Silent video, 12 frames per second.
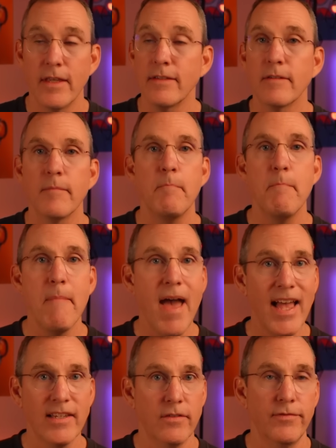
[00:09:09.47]
That's
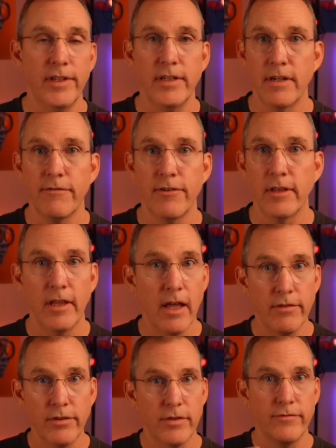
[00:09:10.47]
massively different
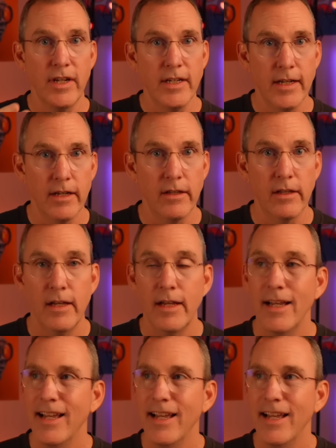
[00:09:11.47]
levels of detail.